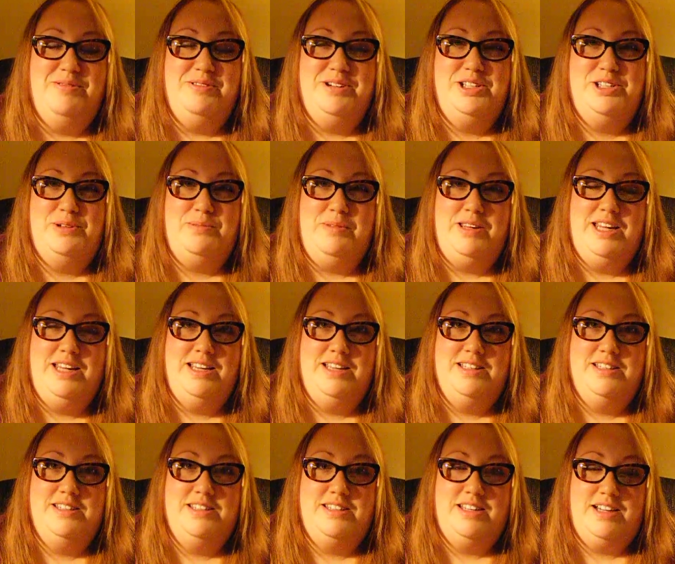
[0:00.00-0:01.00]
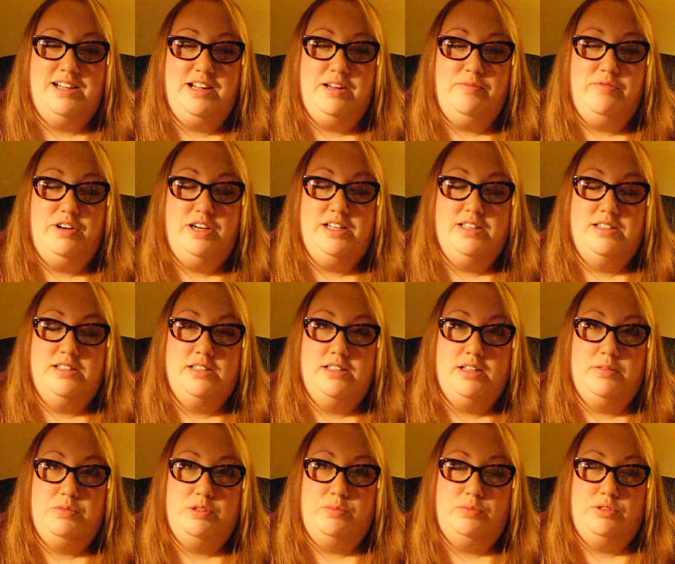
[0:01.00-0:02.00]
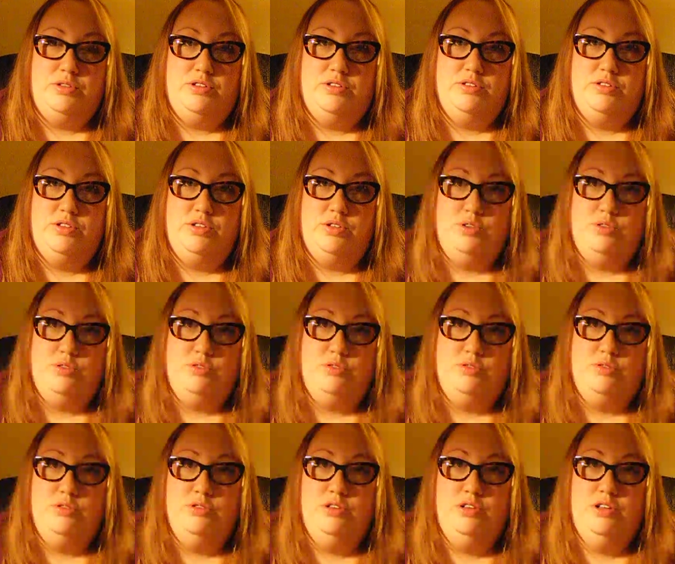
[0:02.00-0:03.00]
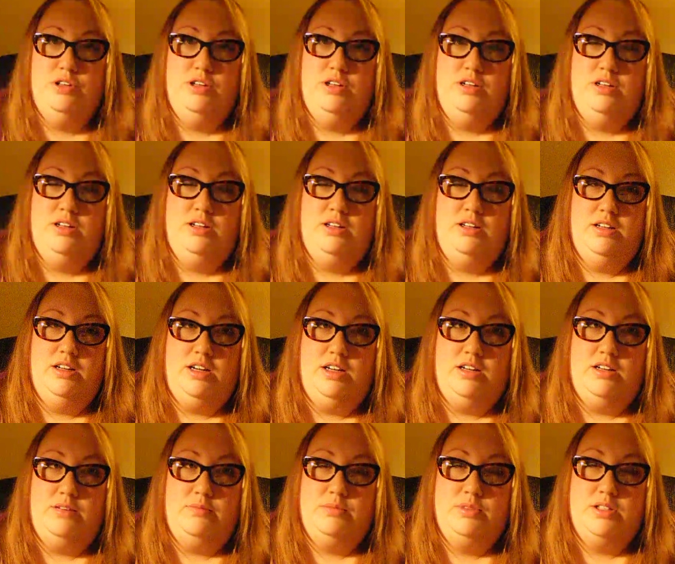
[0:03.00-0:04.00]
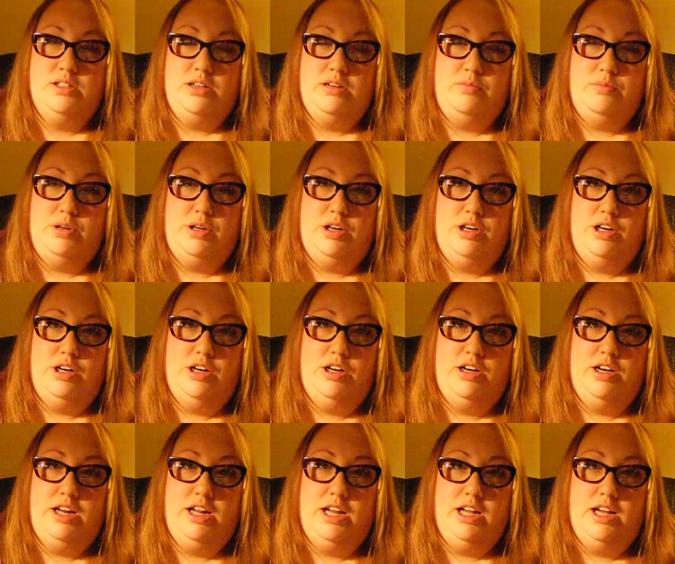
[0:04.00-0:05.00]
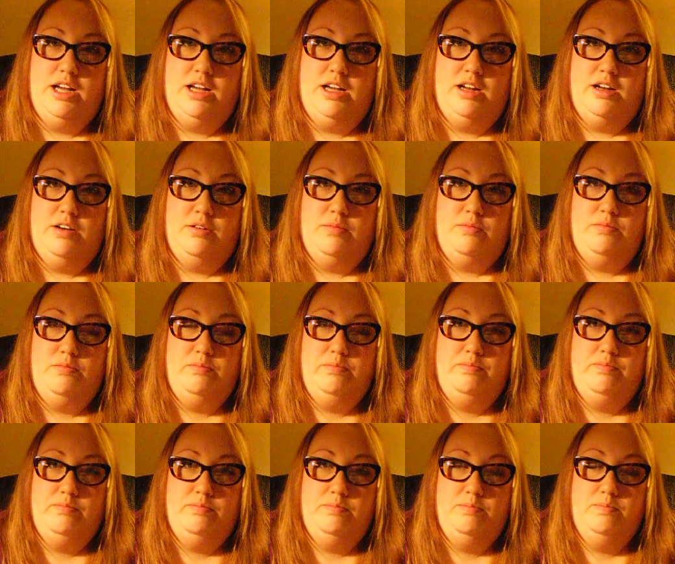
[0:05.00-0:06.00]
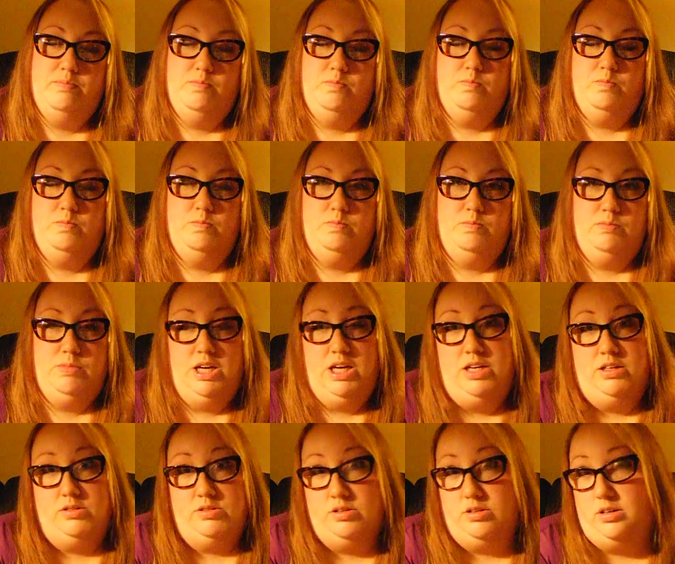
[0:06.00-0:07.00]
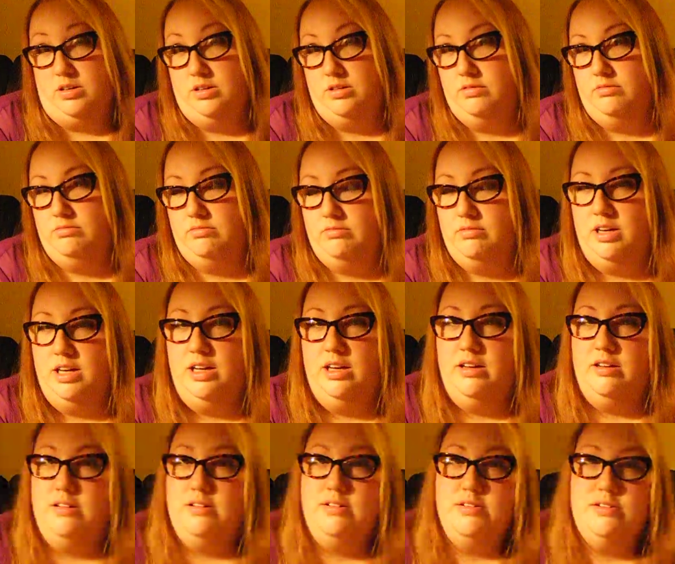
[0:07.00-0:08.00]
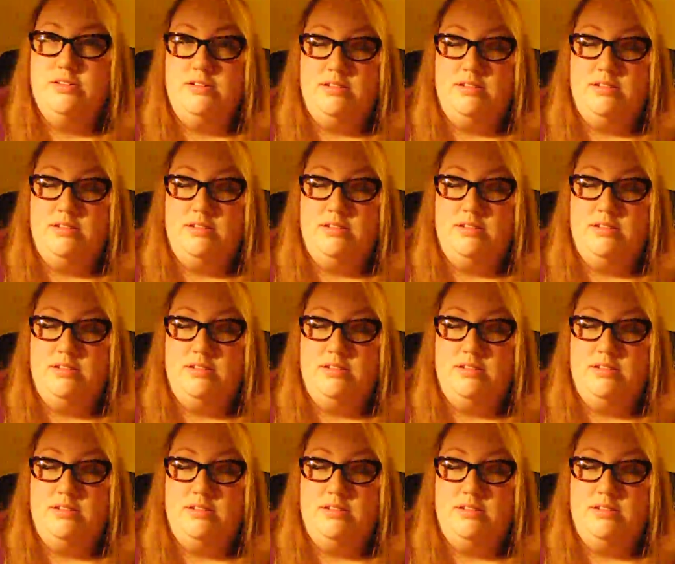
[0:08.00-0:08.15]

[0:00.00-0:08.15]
which means I'm very susceptible to sunburn and cancer, I guess.